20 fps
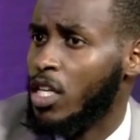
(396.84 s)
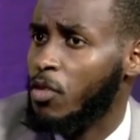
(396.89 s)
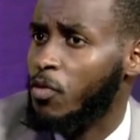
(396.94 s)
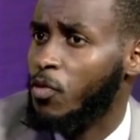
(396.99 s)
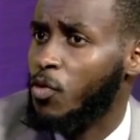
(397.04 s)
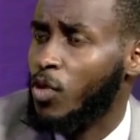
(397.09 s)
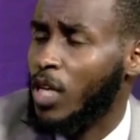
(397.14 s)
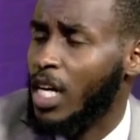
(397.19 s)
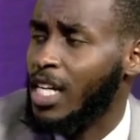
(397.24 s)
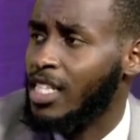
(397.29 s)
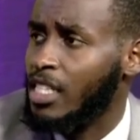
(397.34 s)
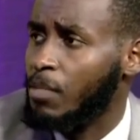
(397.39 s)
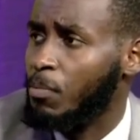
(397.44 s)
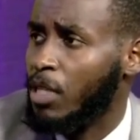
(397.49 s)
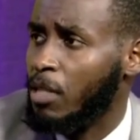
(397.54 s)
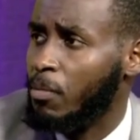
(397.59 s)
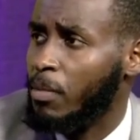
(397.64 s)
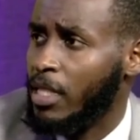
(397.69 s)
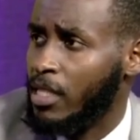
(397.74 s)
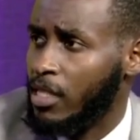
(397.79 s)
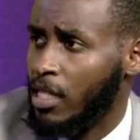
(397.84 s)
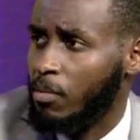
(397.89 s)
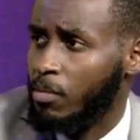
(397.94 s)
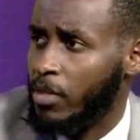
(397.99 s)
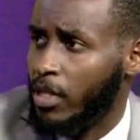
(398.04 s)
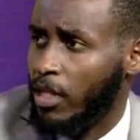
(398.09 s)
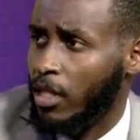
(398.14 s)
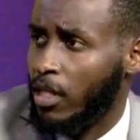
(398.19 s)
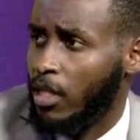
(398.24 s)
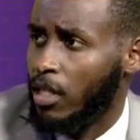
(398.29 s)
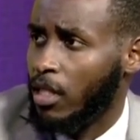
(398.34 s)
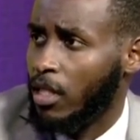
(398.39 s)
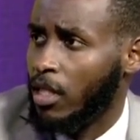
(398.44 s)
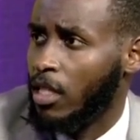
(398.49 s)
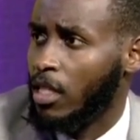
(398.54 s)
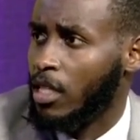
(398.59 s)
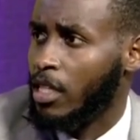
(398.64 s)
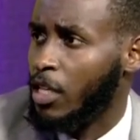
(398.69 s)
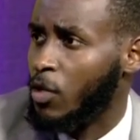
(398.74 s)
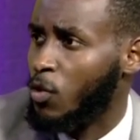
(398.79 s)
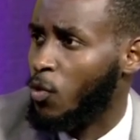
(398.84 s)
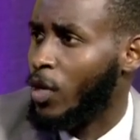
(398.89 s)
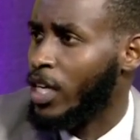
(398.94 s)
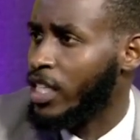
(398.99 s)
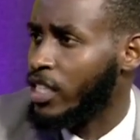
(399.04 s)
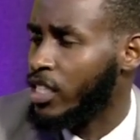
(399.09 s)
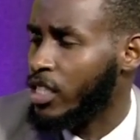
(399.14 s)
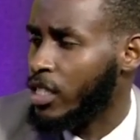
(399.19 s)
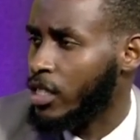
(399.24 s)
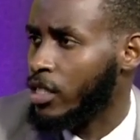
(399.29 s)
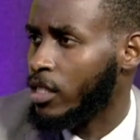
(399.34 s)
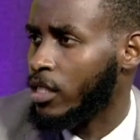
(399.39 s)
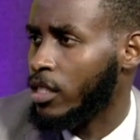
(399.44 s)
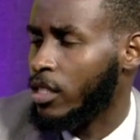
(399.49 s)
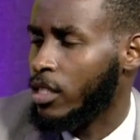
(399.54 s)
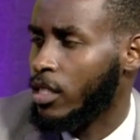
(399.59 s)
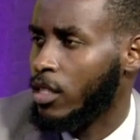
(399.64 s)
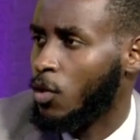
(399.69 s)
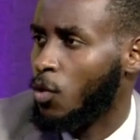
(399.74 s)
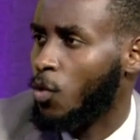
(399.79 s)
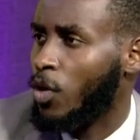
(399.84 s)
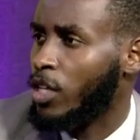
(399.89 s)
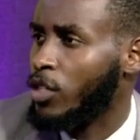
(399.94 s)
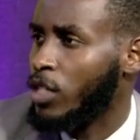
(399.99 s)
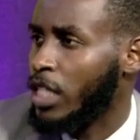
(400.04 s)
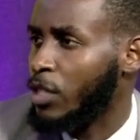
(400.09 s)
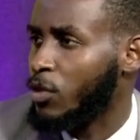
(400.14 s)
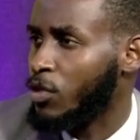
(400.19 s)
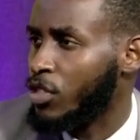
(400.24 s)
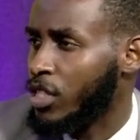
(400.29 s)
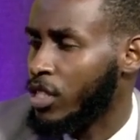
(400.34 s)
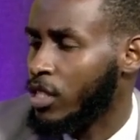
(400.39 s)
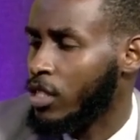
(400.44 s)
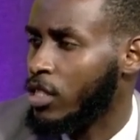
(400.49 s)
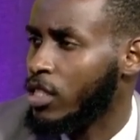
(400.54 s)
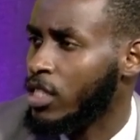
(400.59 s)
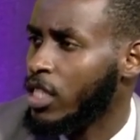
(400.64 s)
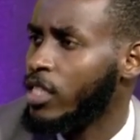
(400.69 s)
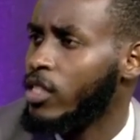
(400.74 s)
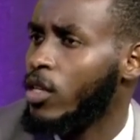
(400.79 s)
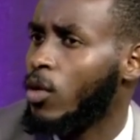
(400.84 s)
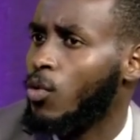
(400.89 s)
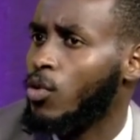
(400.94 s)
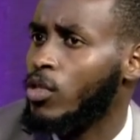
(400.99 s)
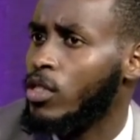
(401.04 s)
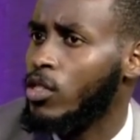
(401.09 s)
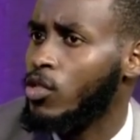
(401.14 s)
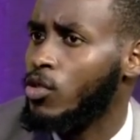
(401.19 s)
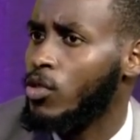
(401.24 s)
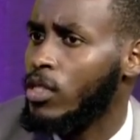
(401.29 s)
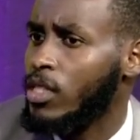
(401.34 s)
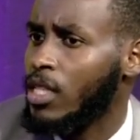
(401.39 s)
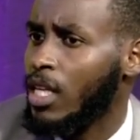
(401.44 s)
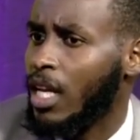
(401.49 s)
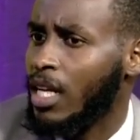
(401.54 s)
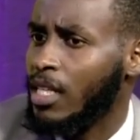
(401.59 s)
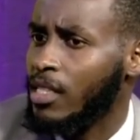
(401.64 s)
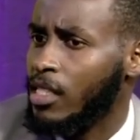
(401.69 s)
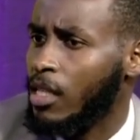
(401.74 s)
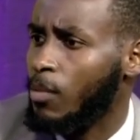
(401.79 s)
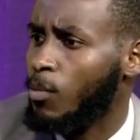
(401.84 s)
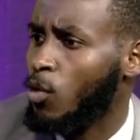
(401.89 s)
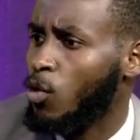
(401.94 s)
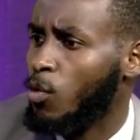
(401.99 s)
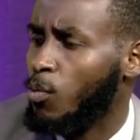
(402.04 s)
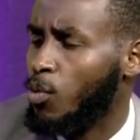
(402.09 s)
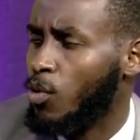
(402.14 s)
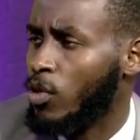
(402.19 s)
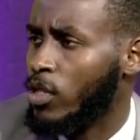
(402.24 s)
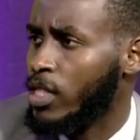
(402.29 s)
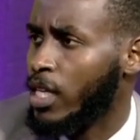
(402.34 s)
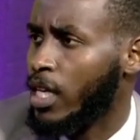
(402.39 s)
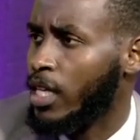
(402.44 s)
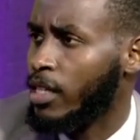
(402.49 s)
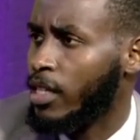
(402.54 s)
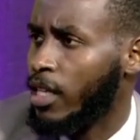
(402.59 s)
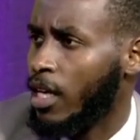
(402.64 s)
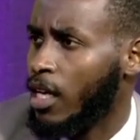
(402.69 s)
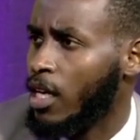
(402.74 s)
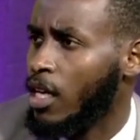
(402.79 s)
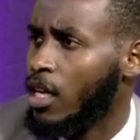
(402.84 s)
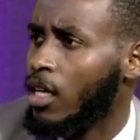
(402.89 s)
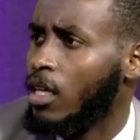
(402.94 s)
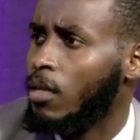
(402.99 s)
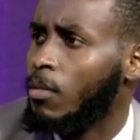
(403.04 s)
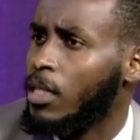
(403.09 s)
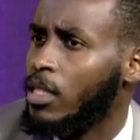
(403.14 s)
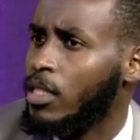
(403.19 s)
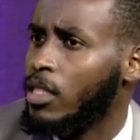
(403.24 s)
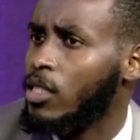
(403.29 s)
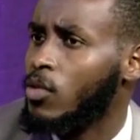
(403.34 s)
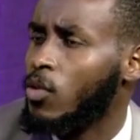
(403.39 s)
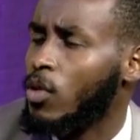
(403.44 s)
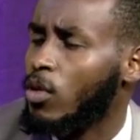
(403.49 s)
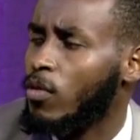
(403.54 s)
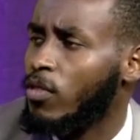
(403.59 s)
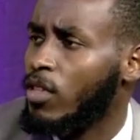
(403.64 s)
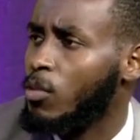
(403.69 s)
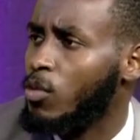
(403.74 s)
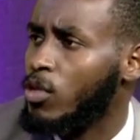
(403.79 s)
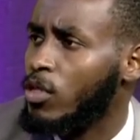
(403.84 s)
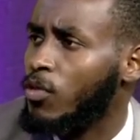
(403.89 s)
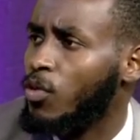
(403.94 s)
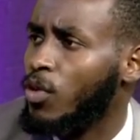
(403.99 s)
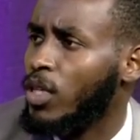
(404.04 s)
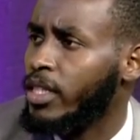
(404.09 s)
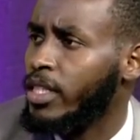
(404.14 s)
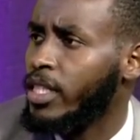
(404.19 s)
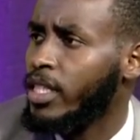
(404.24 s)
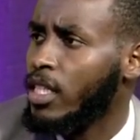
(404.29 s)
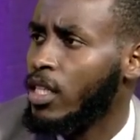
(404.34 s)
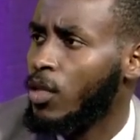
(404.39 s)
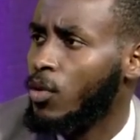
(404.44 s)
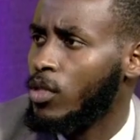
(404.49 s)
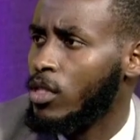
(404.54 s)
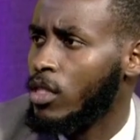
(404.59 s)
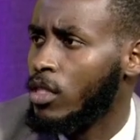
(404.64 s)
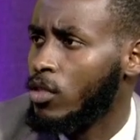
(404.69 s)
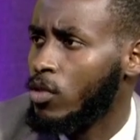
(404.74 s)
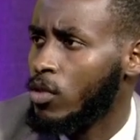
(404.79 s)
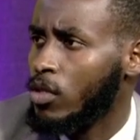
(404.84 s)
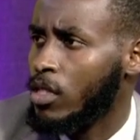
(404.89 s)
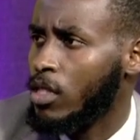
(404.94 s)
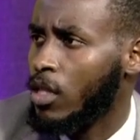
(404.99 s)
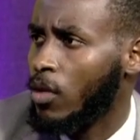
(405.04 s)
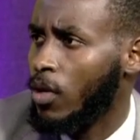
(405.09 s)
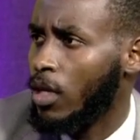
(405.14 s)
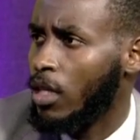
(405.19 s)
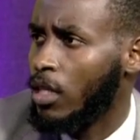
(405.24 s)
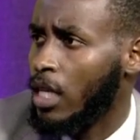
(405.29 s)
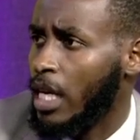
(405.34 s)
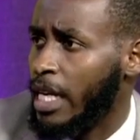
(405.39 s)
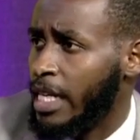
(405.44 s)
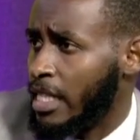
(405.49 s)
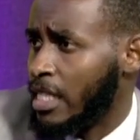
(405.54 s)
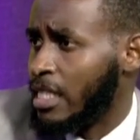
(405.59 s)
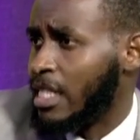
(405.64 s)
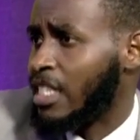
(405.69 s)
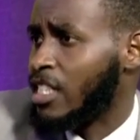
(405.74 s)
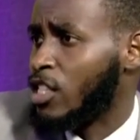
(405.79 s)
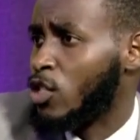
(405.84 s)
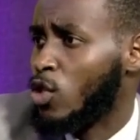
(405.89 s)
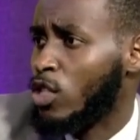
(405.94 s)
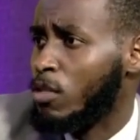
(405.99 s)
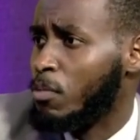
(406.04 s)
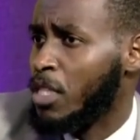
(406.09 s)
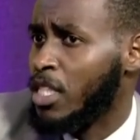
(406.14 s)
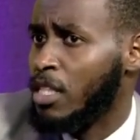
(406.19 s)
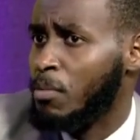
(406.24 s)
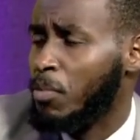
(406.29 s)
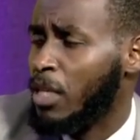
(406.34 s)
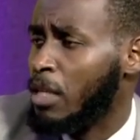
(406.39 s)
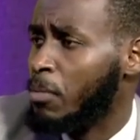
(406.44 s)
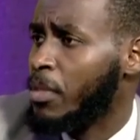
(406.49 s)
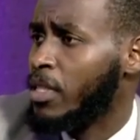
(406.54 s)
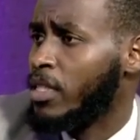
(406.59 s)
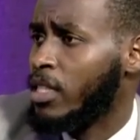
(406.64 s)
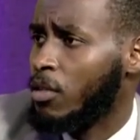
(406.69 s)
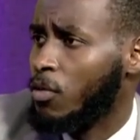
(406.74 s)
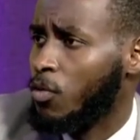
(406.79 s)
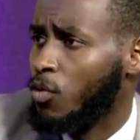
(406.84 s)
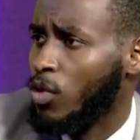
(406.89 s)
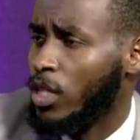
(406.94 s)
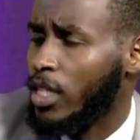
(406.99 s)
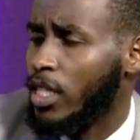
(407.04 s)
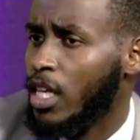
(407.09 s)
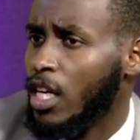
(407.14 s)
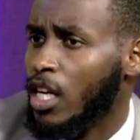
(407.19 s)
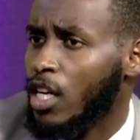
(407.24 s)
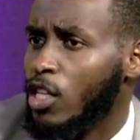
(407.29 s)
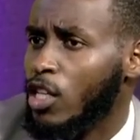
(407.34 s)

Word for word: If you can't implement something, then why change it? Why are you changing? Yes, our constitution still has some loopholes here and there, but it is one of the most forward-thinking constitutions in the world, and it has not been implemented fully.